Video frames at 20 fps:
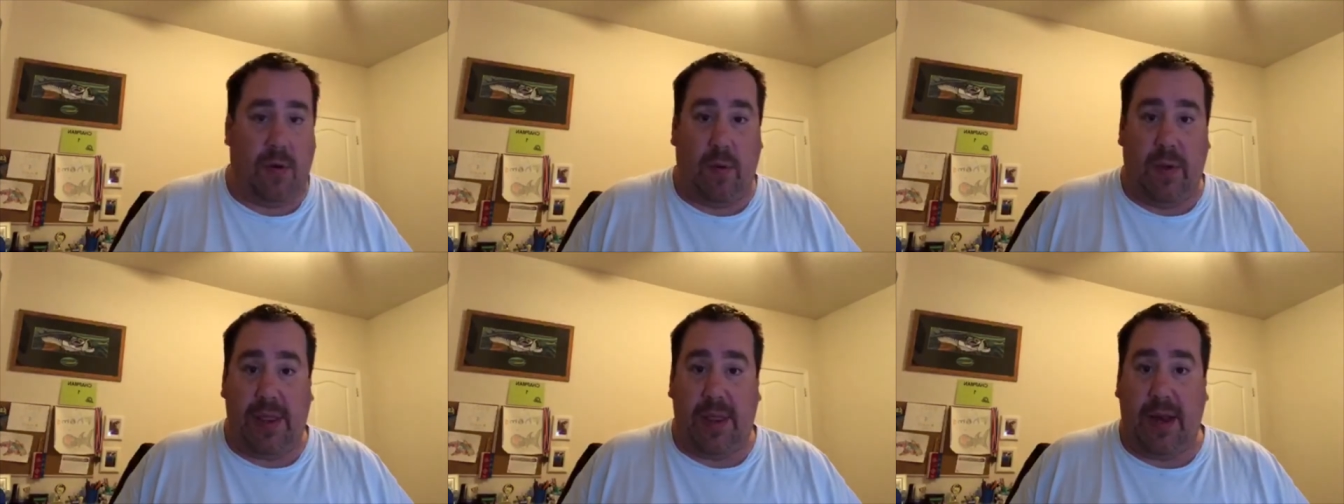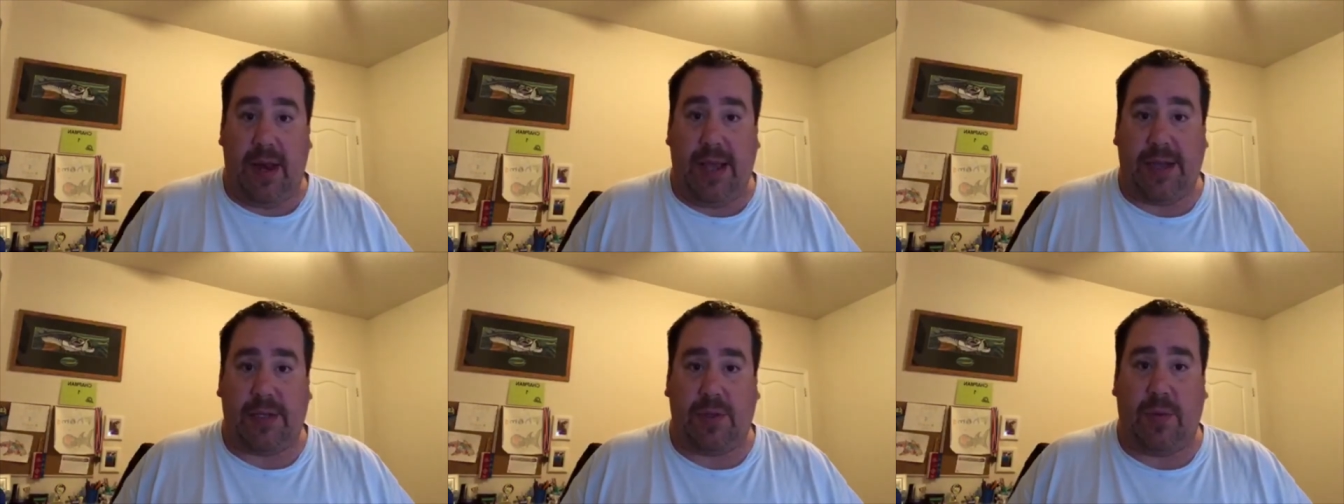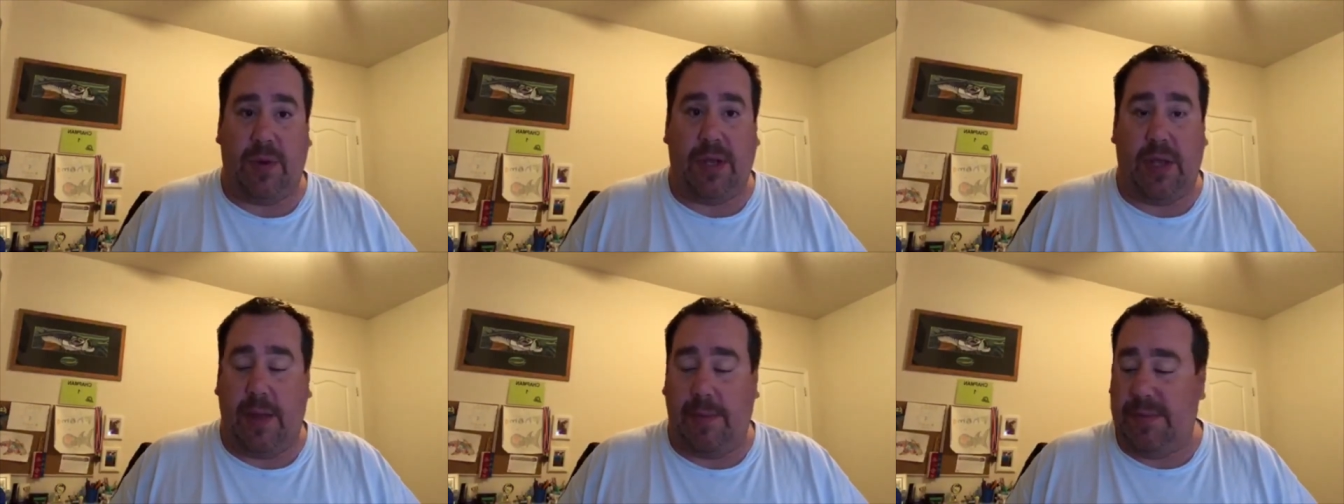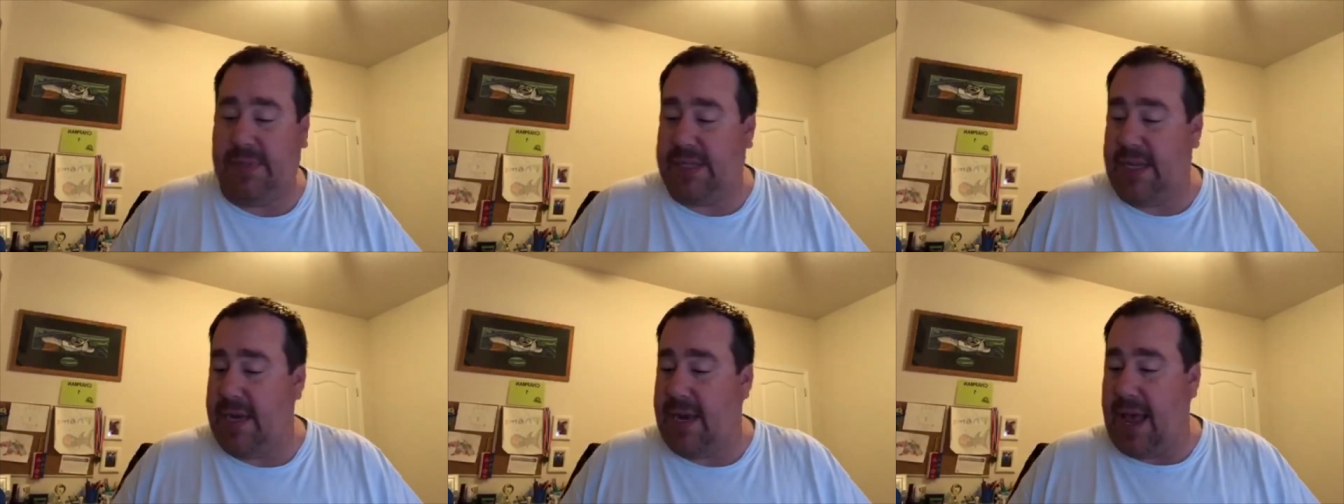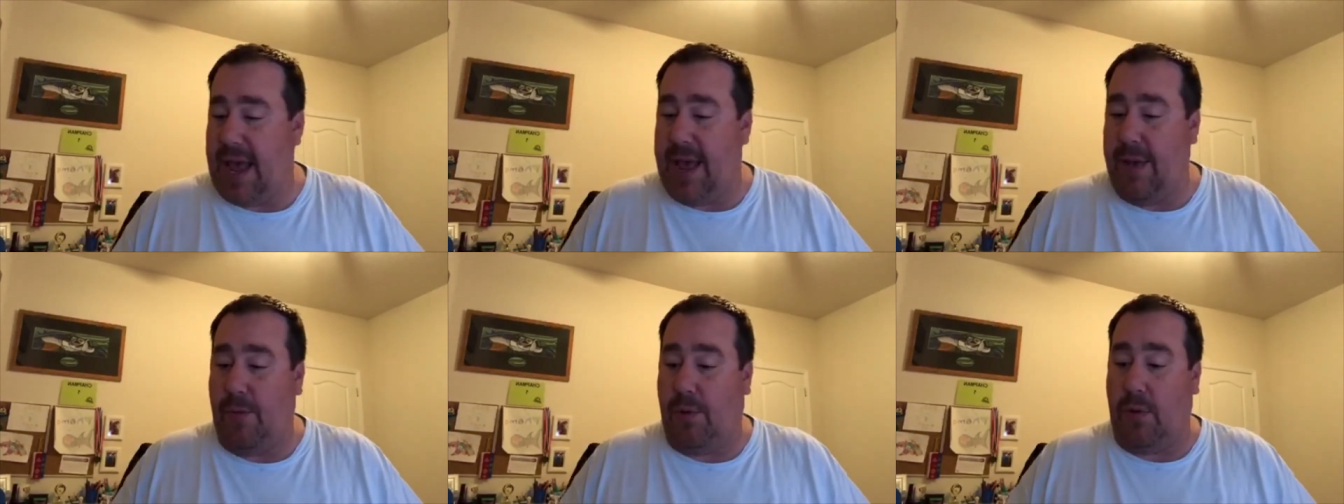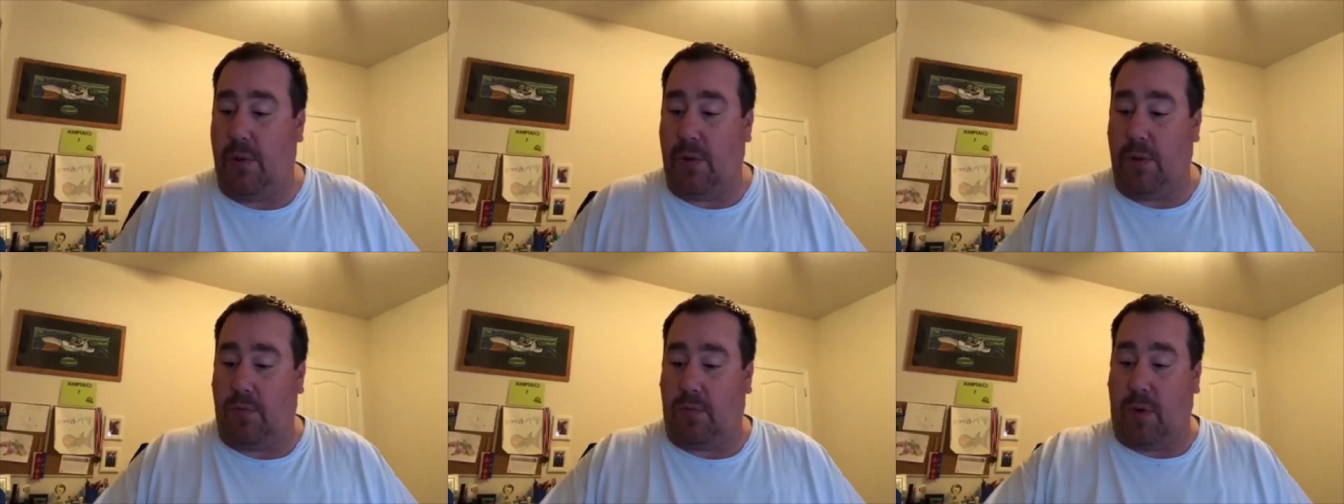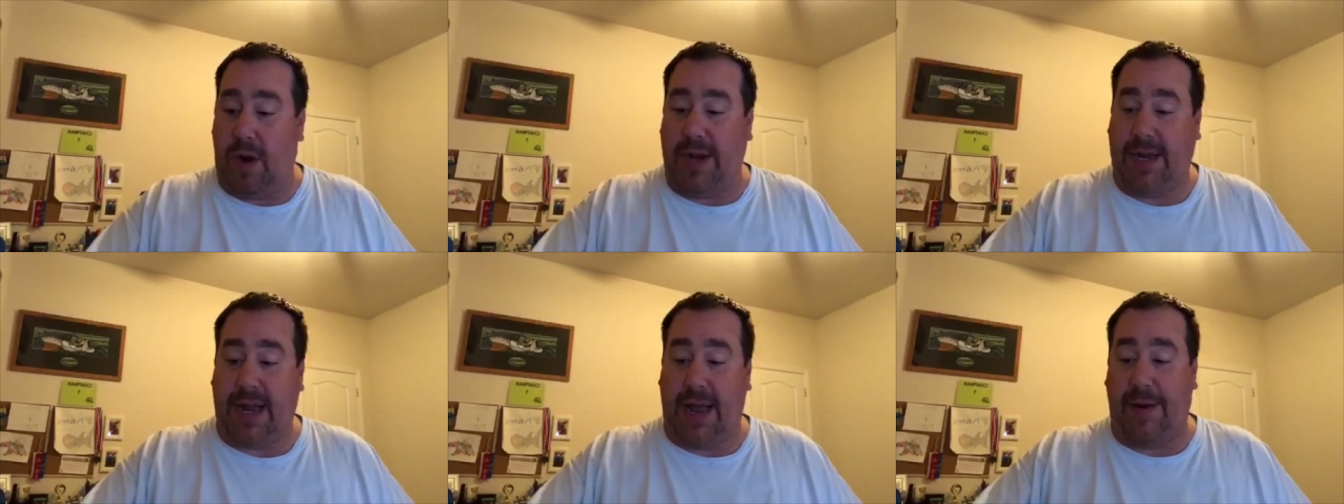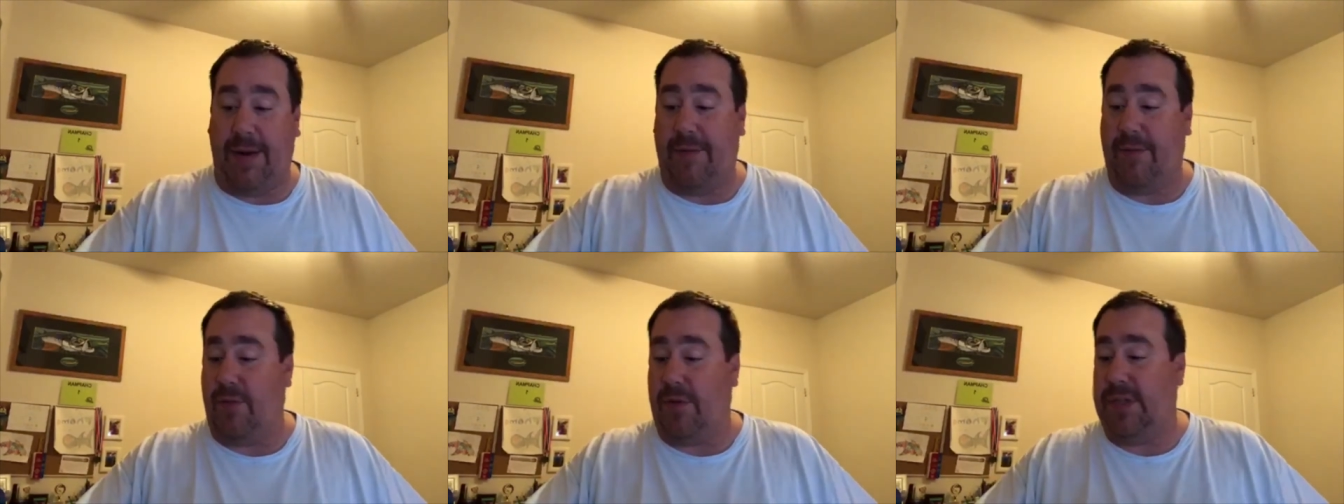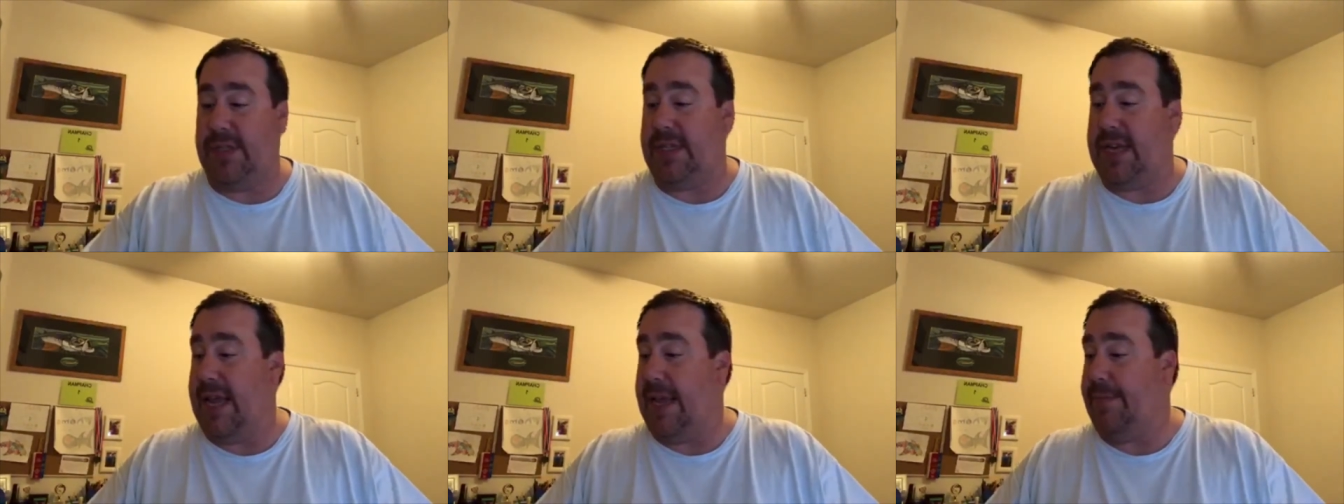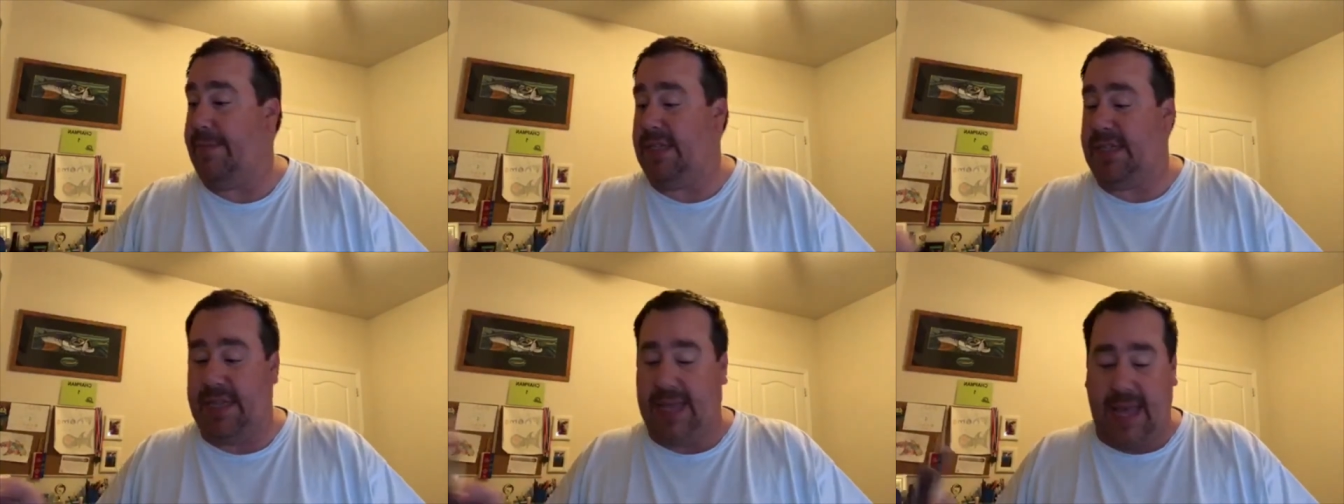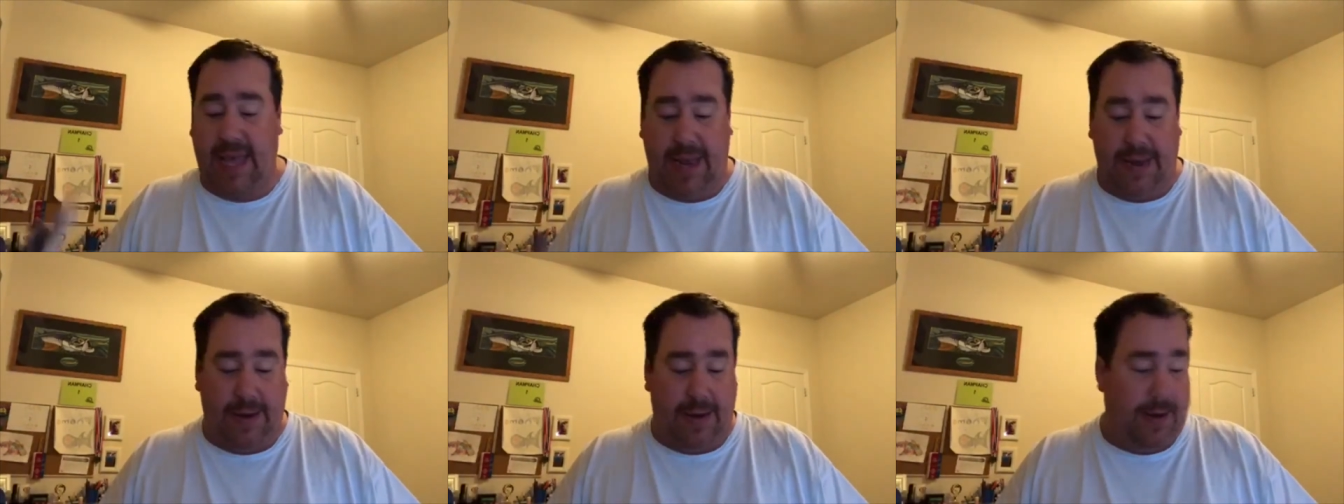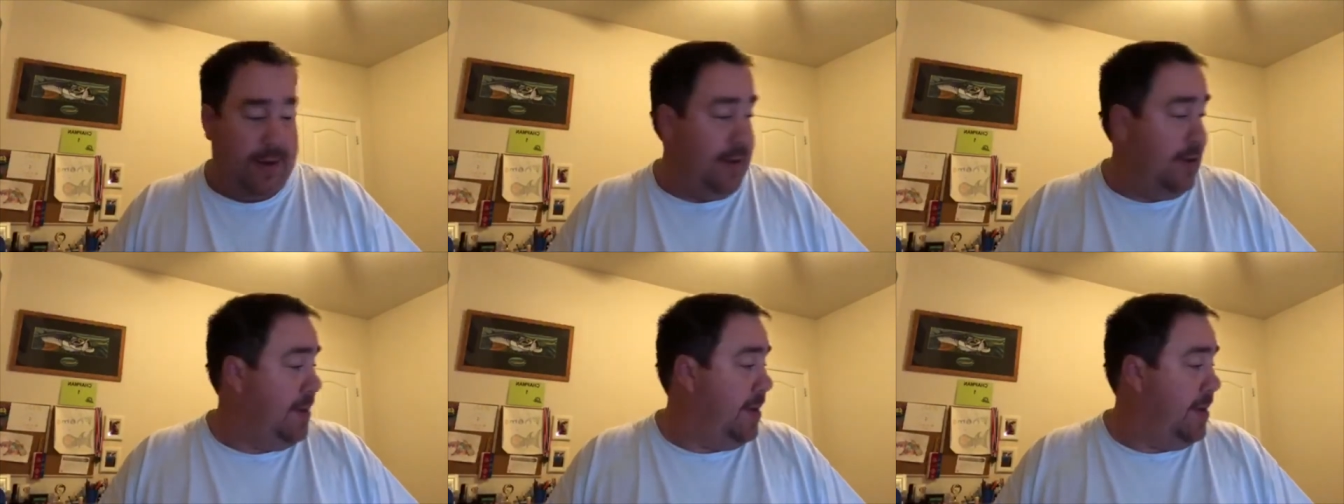or when the next one comes in, I will write down everyone's names again